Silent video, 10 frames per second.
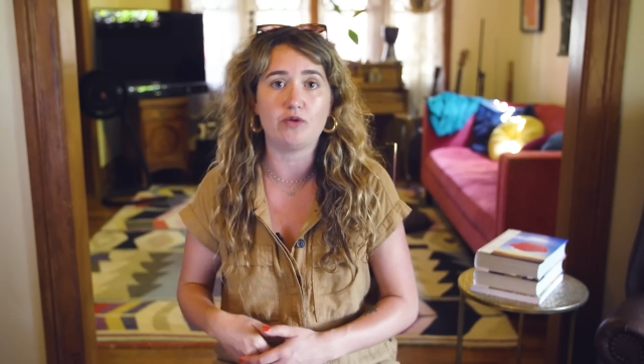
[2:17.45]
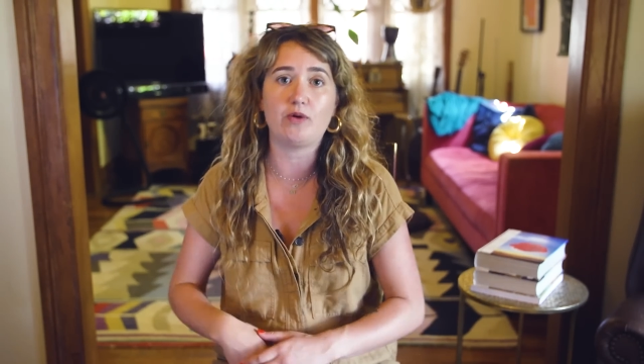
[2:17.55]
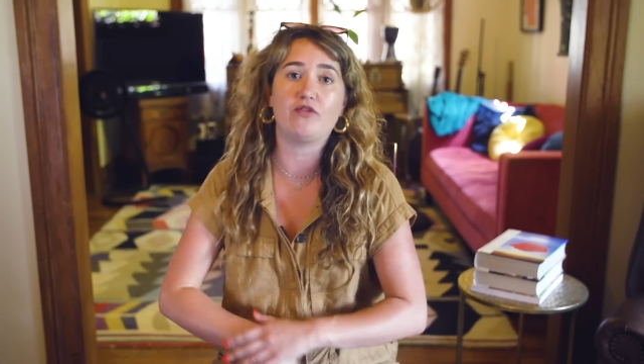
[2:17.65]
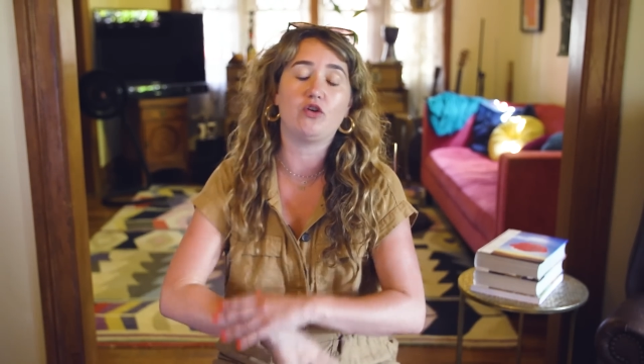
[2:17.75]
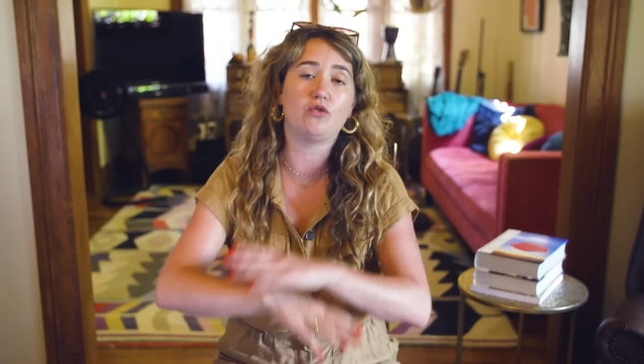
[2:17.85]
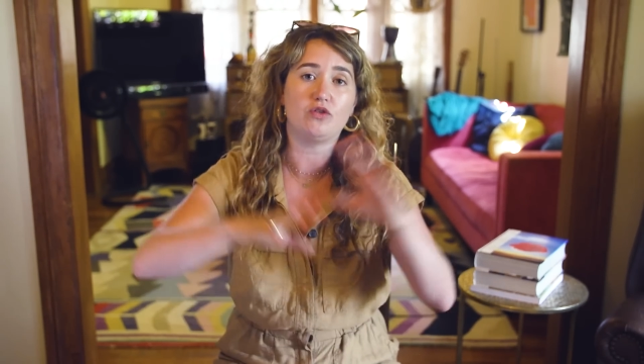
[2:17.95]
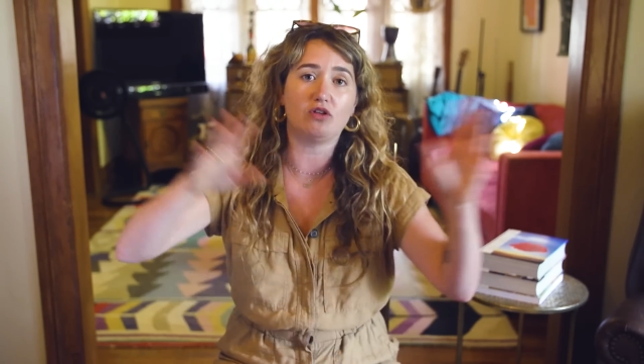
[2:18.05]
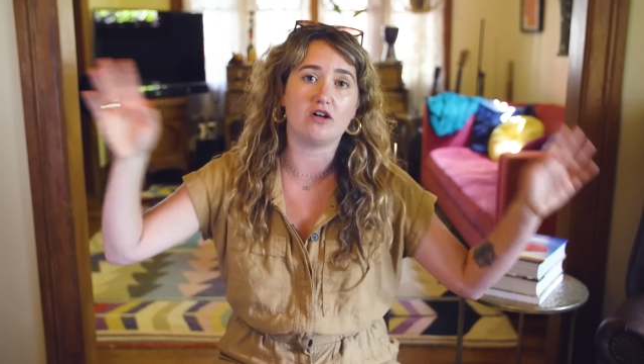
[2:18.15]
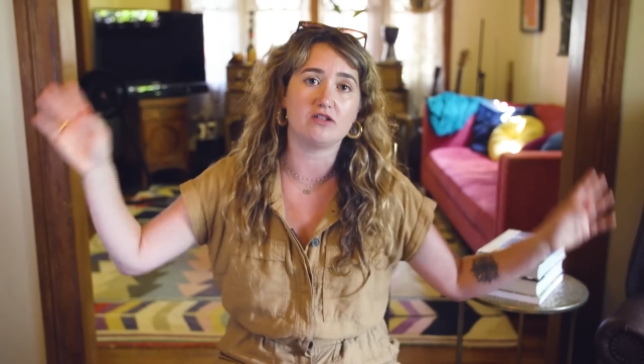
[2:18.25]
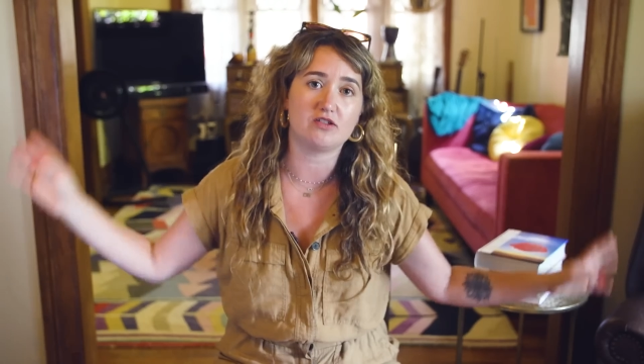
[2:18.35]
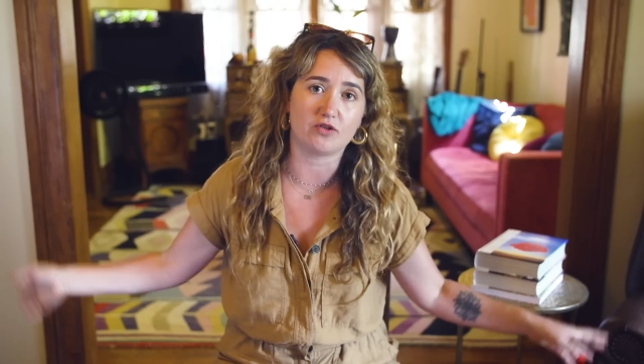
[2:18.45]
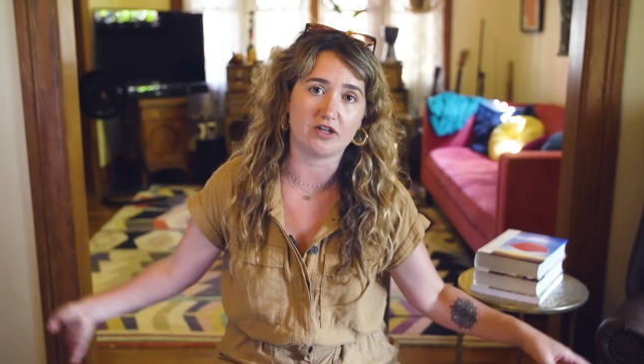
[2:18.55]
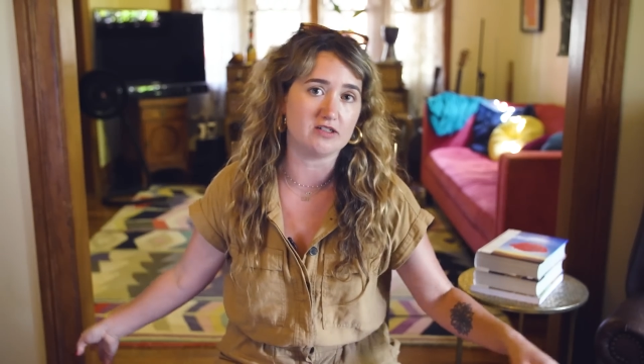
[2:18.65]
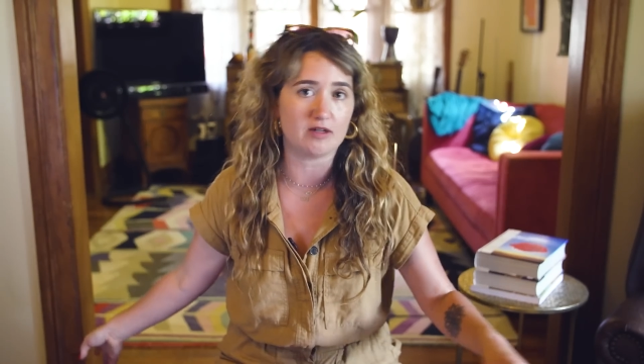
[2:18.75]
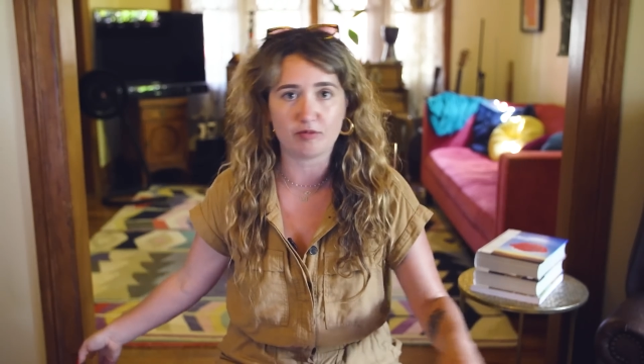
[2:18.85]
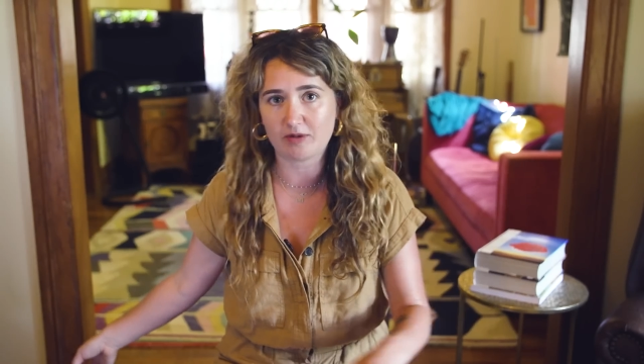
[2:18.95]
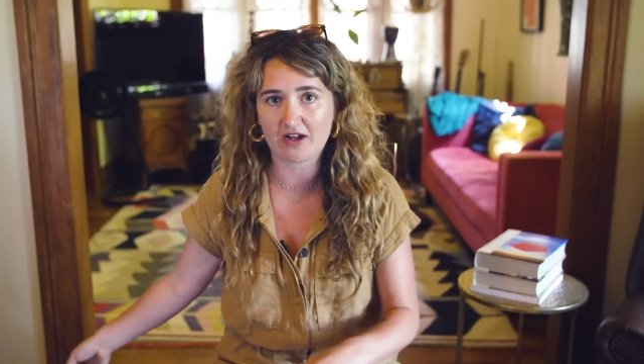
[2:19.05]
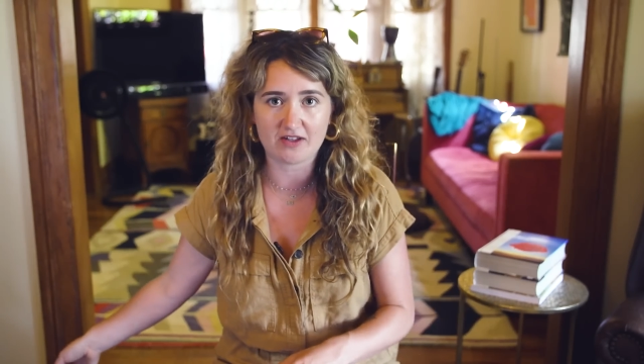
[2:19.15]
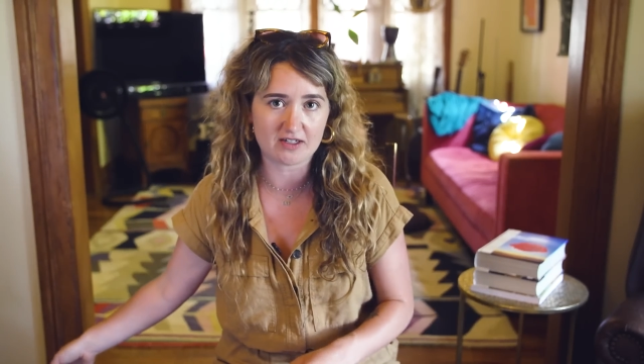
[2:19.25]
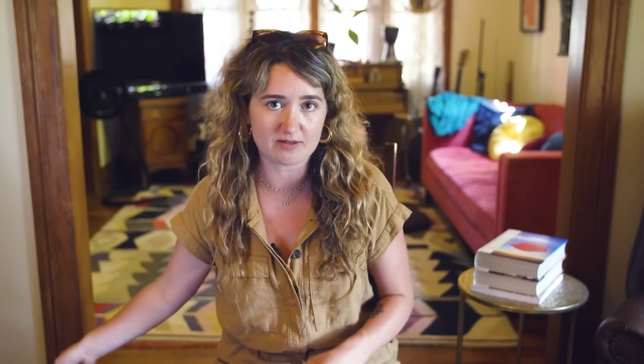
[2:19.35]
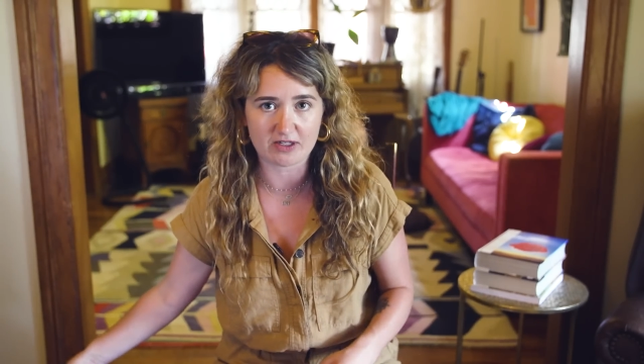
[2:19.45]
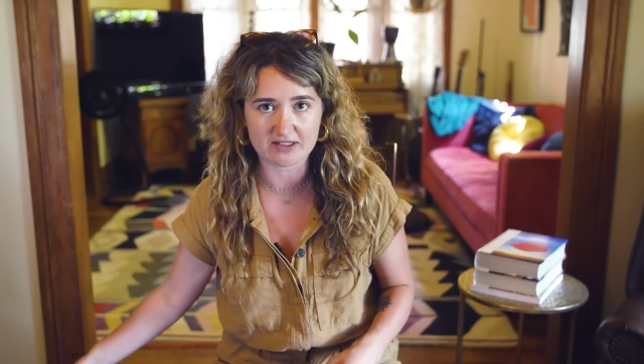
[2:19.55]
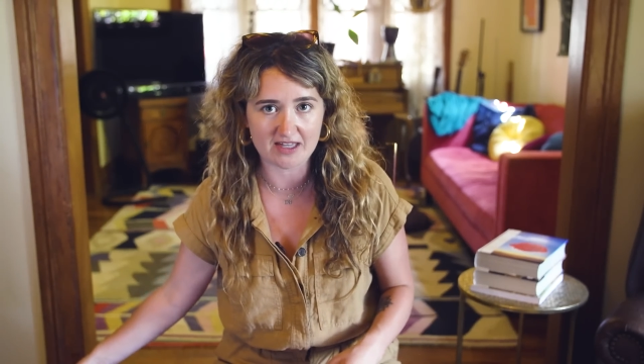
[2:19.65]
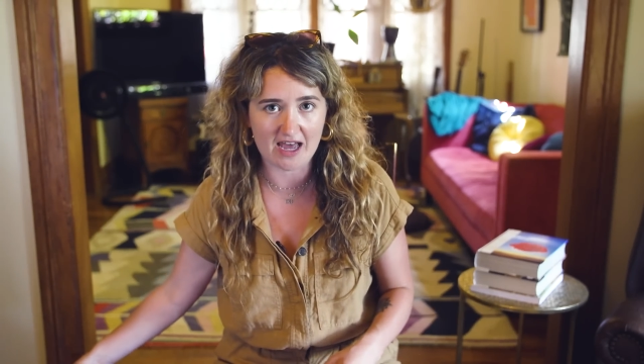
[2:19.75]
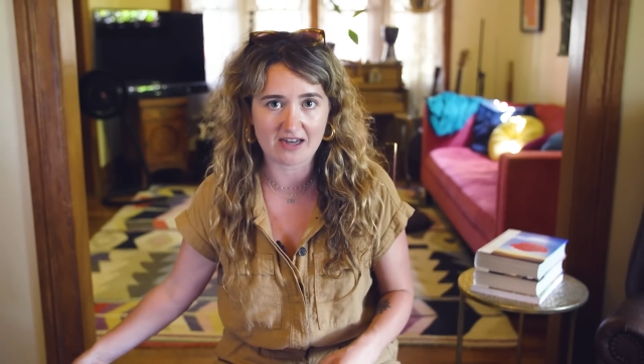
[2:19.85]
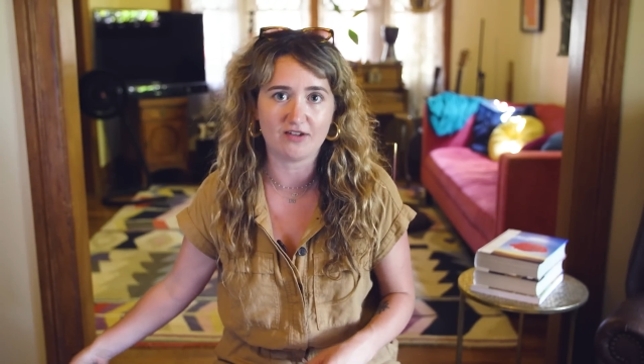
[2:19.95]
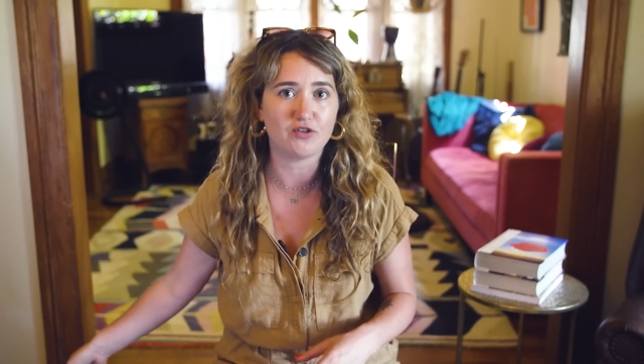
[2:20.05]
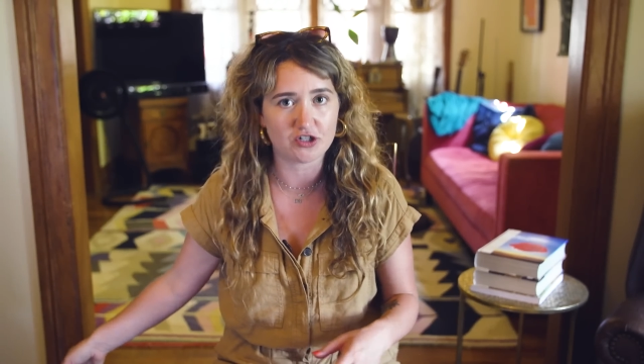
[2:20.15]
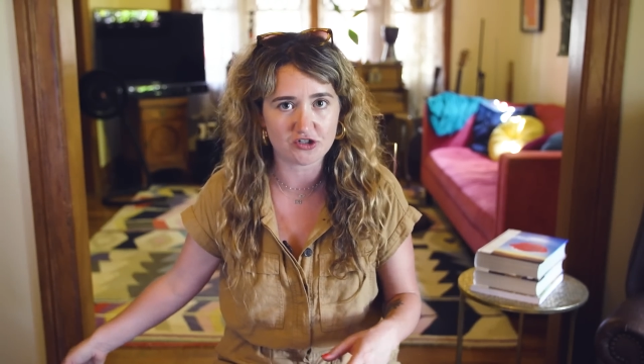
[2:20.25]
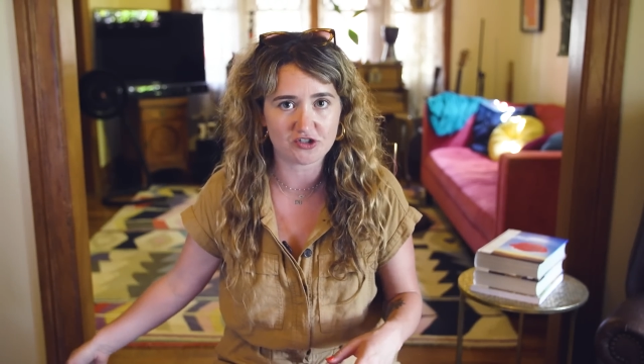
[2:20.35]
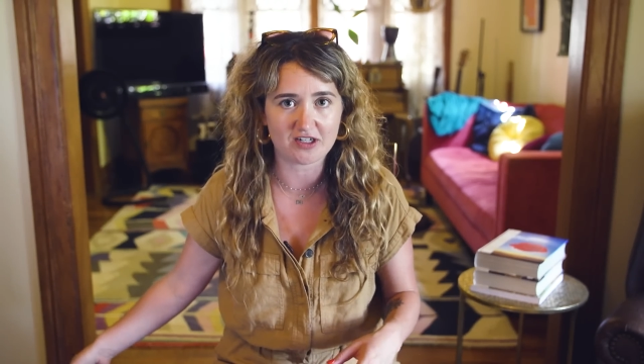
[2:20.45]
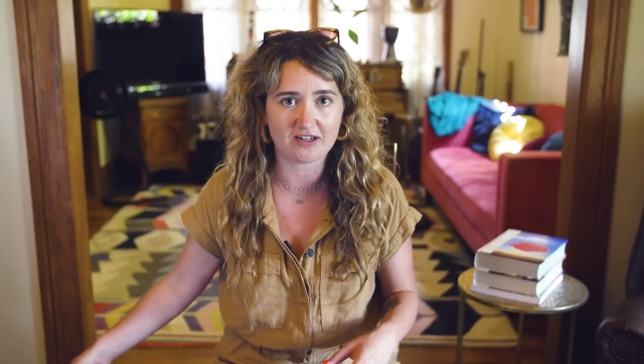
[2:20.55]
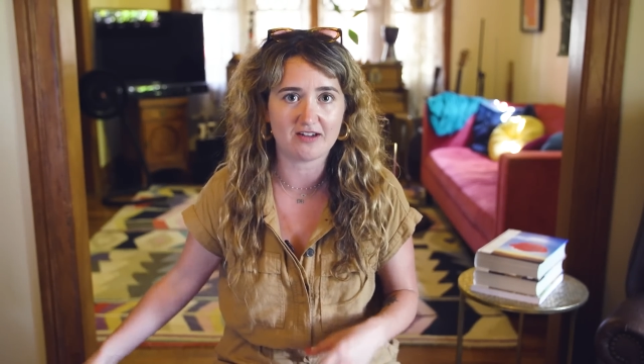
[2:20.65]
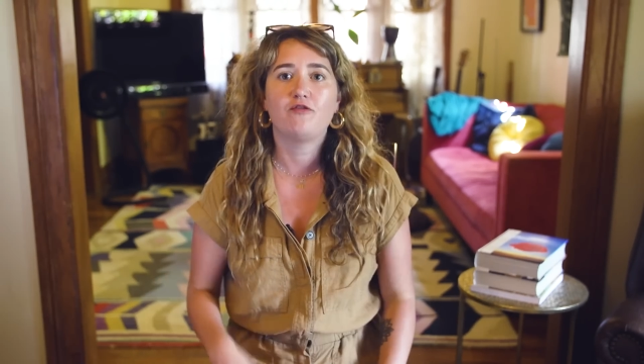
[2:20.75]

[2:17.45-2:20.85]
and we have a whole long story on DoubleBlind that explains that, if you're interested.